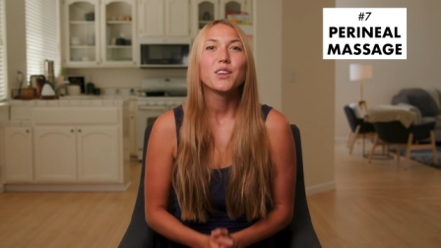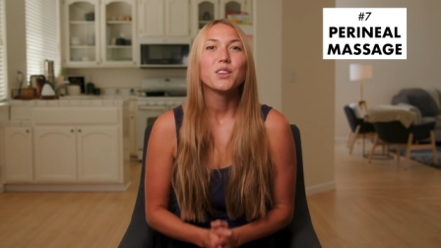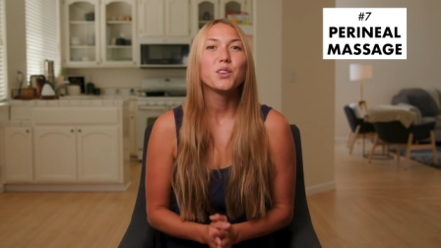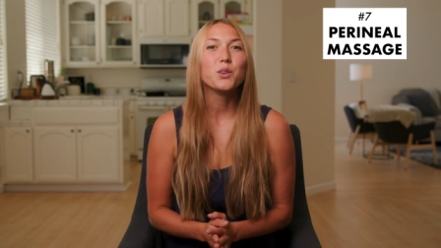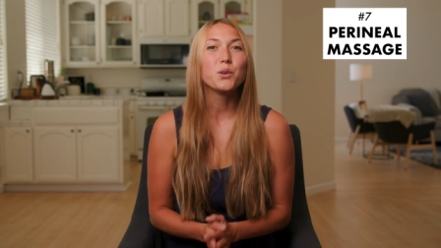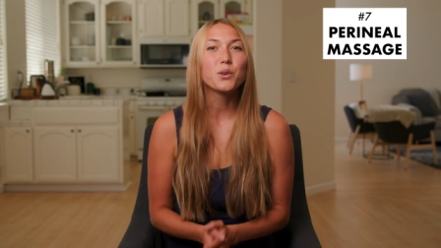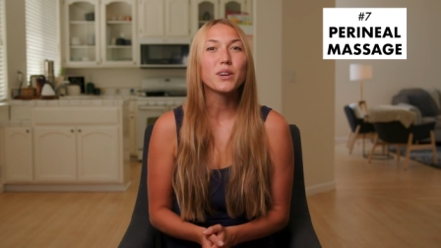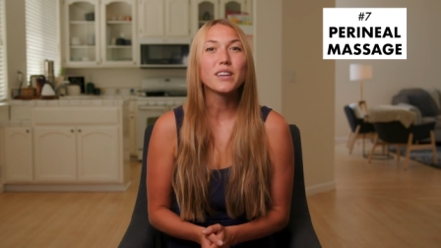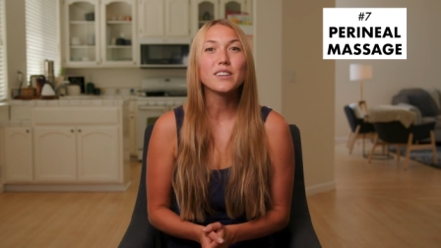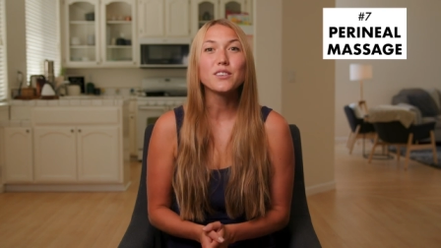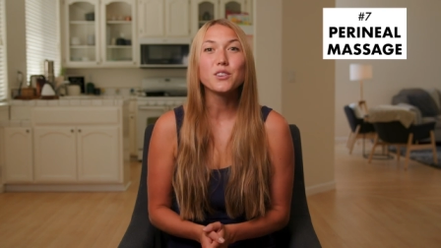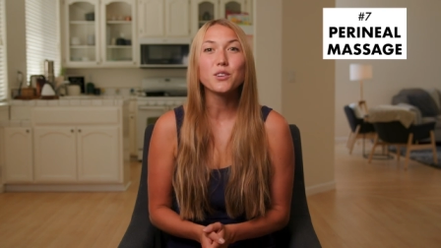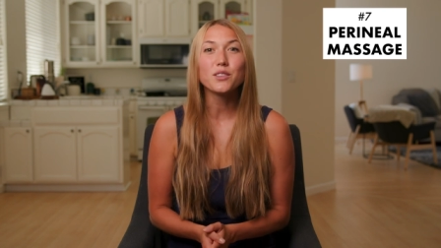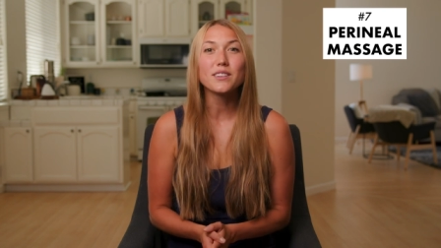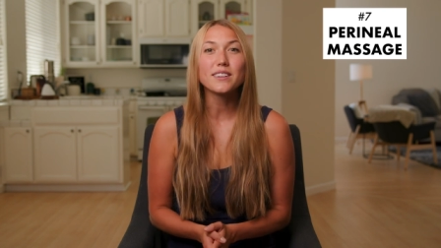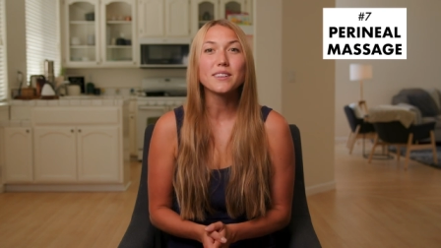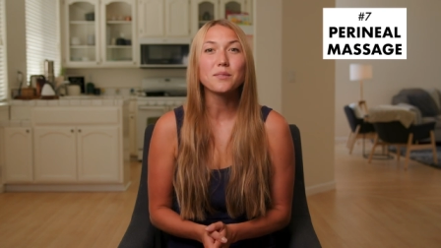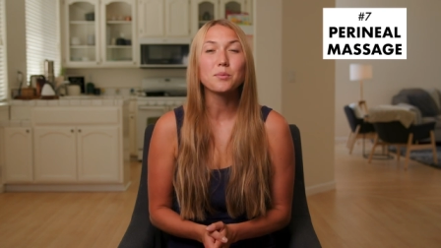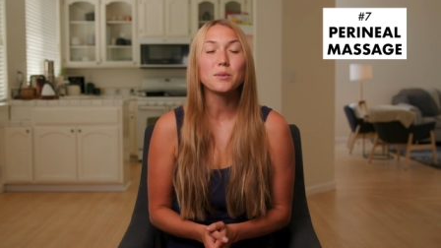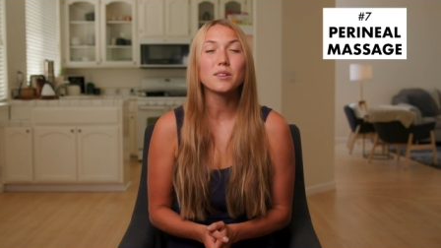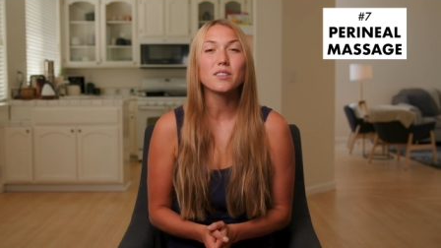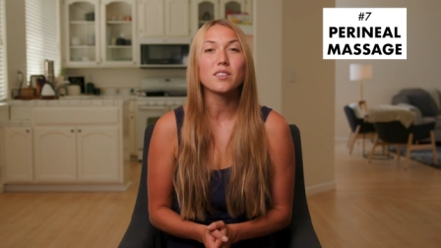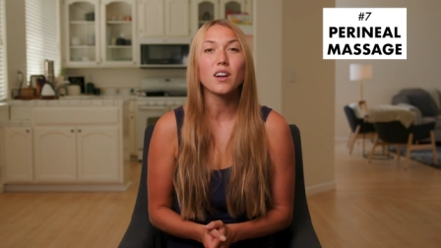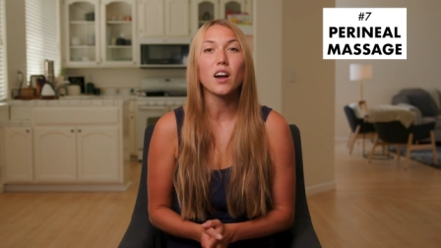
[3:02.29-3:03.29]
You can do
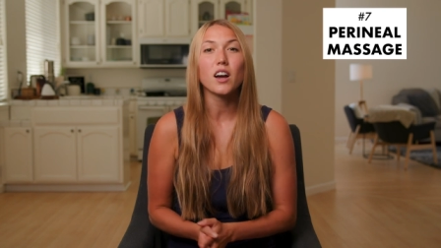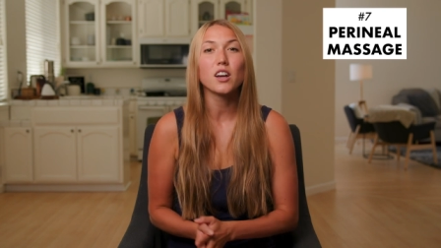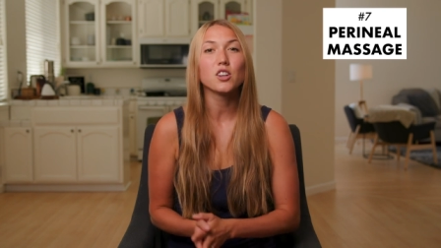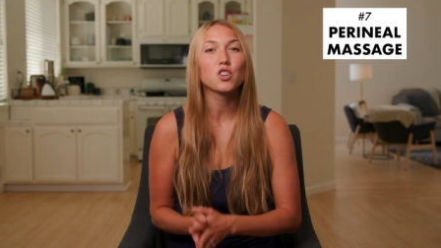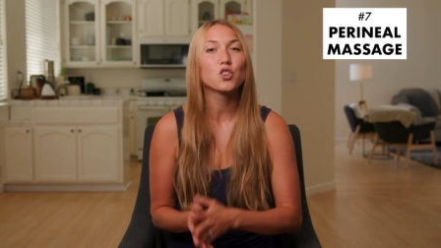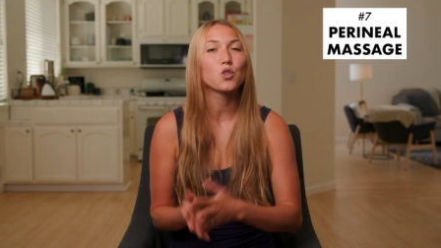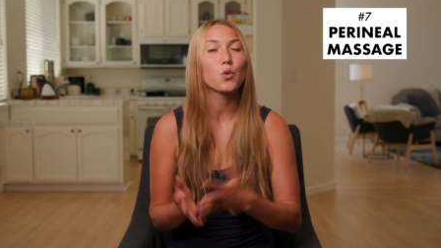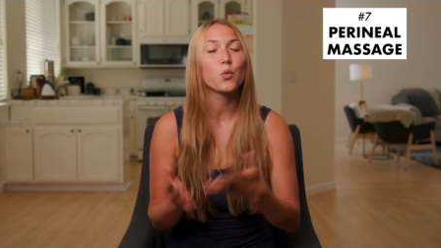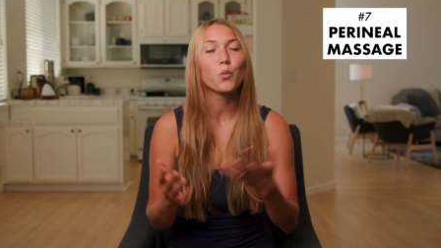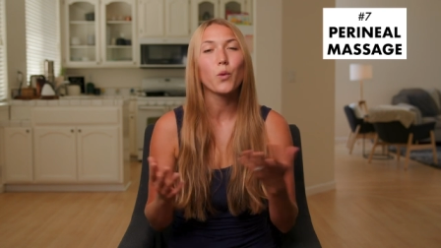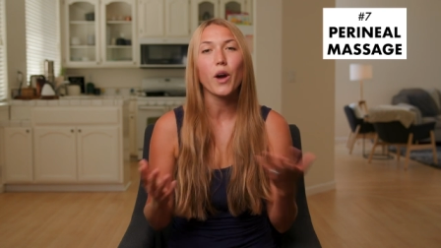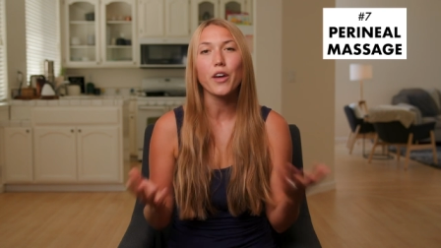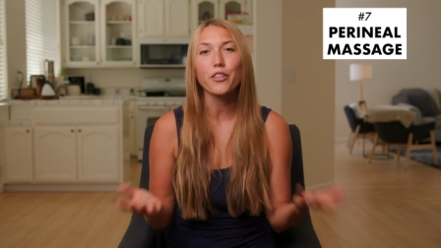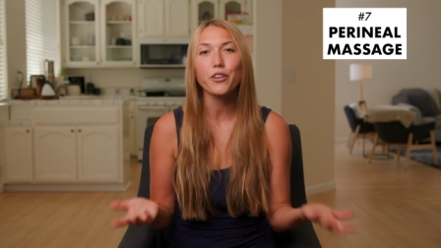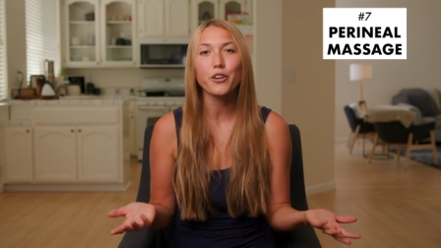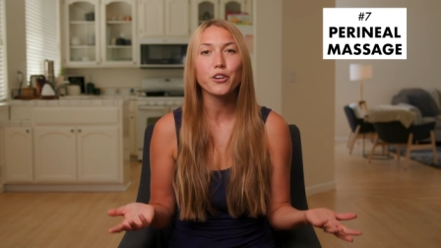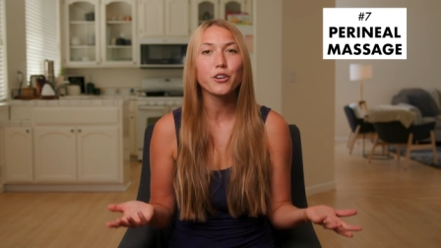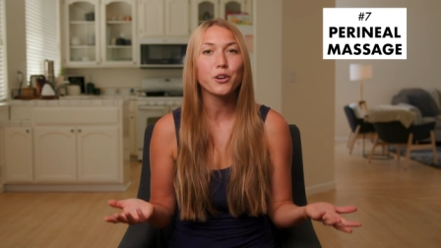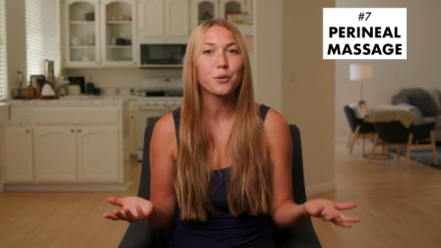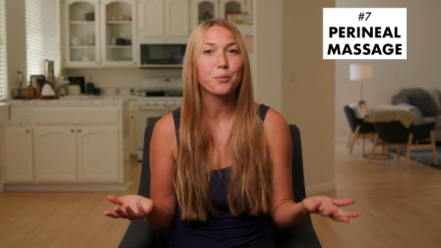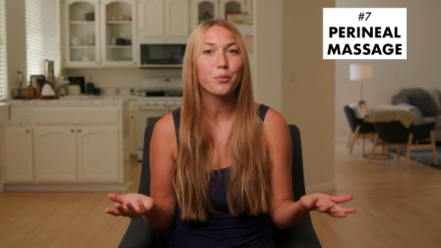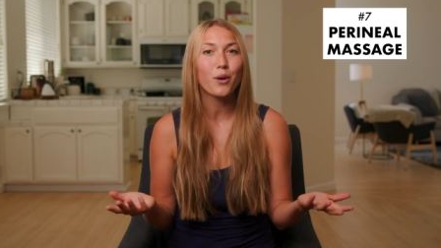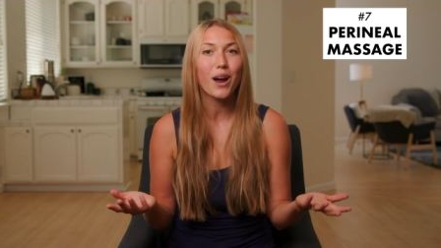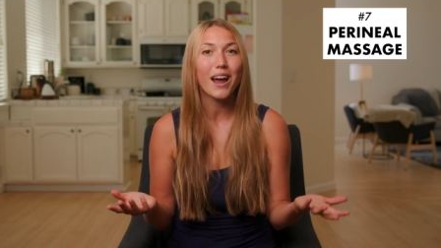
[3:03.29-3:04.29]
this massage whether
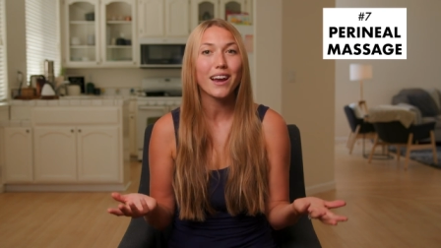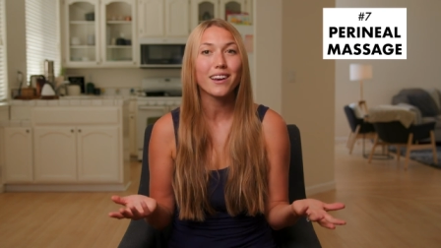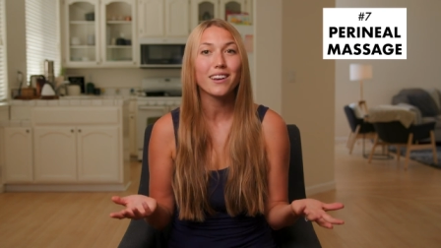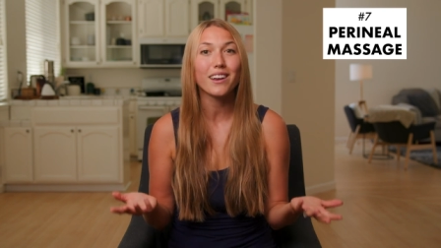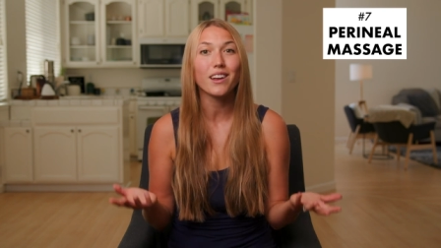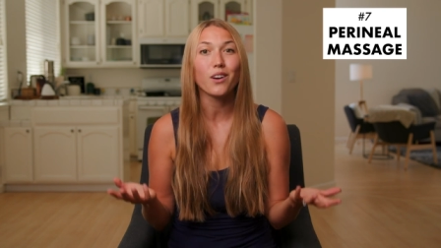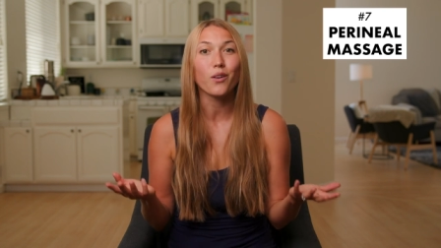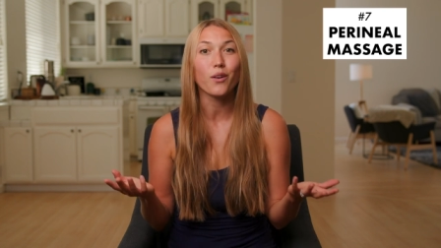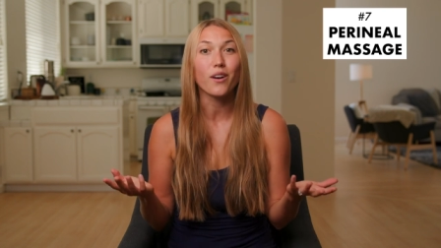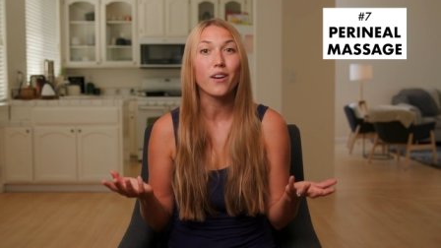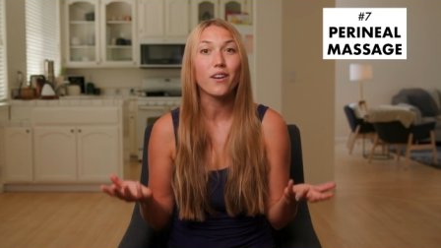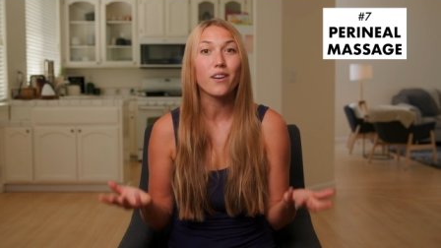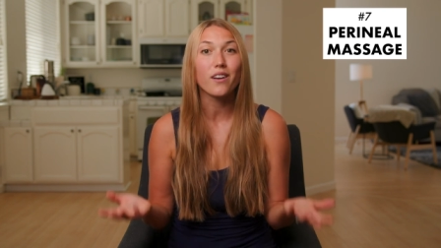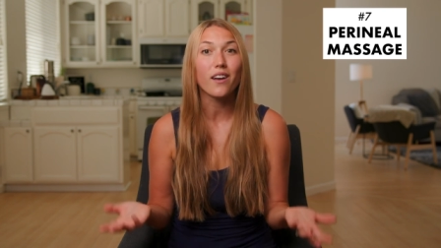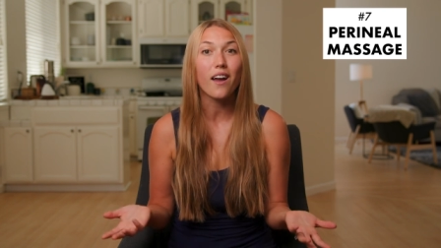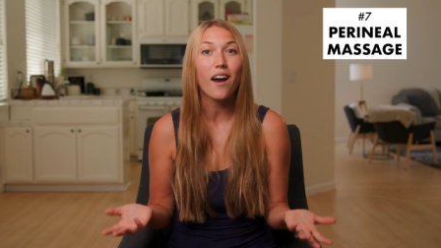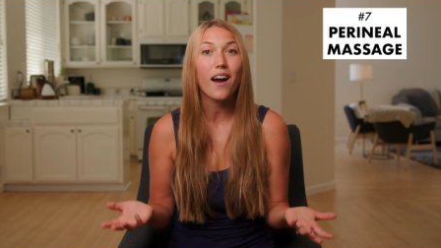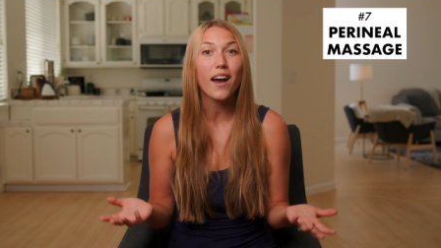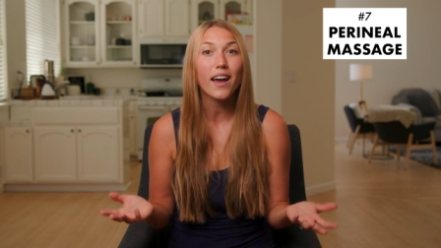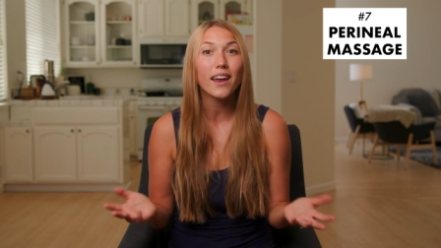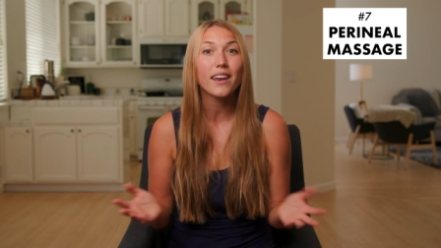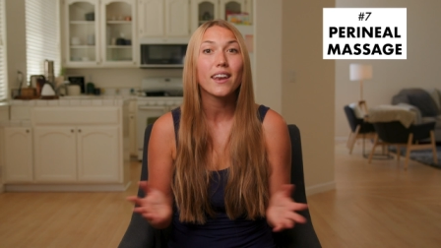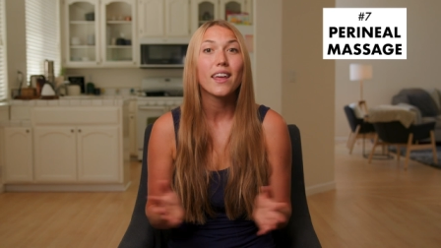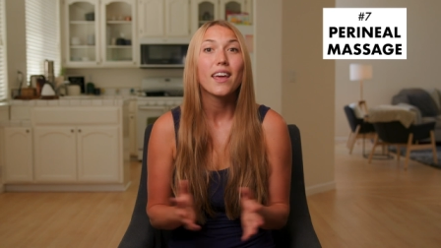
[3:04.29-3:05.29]
you're pregnant or
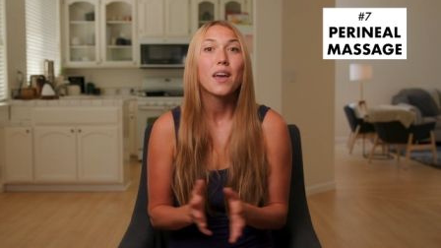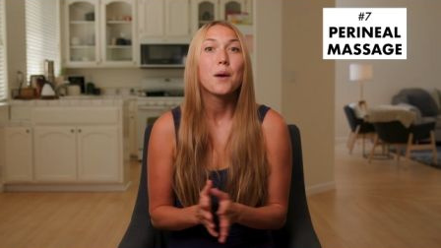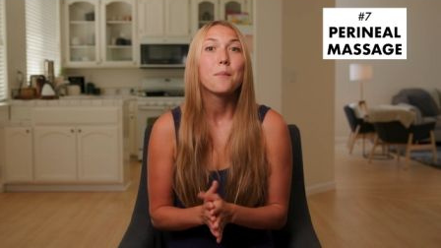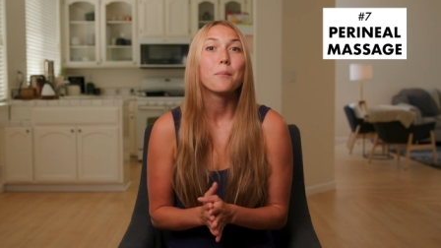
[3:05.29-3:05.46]
not,